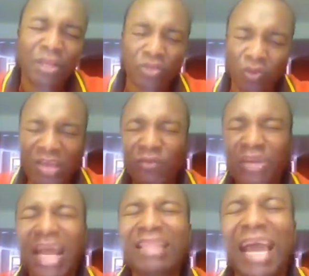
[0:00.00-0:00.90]
So
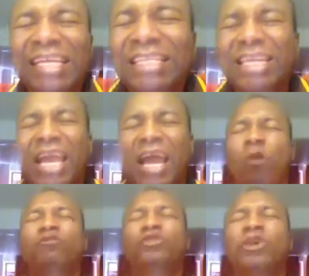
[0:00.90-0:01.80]
even that idea
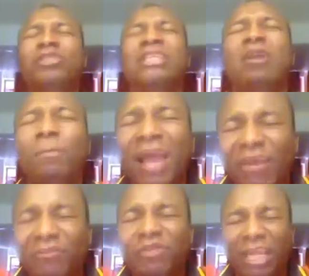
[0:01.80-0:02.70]
of shutting
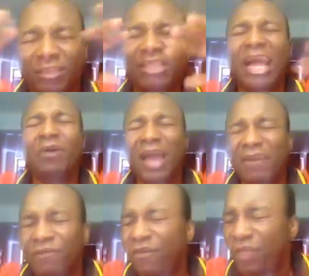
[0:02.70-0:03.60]
down
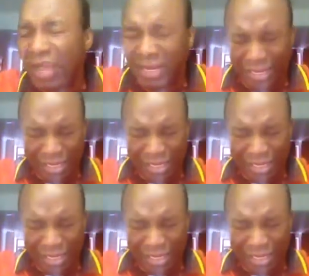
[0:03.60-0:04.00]
everything,